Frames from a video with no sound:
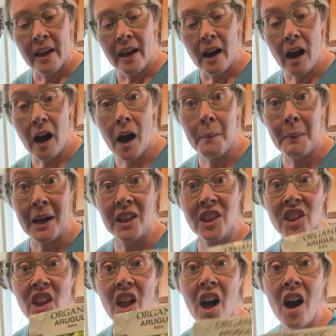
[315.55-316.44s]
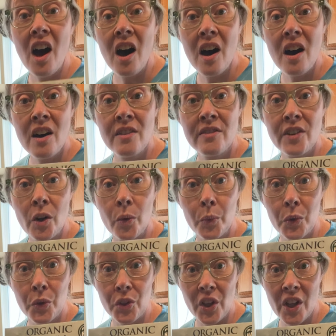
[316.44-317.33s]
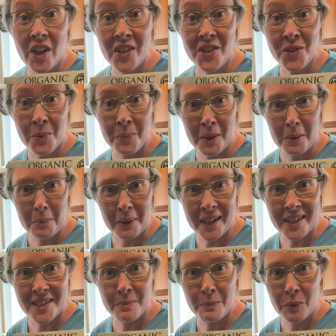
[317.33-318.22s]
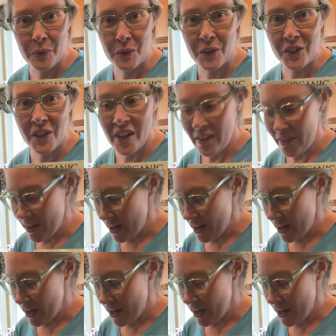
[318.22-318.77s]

I love arugula, so I'm going to plant some arugula in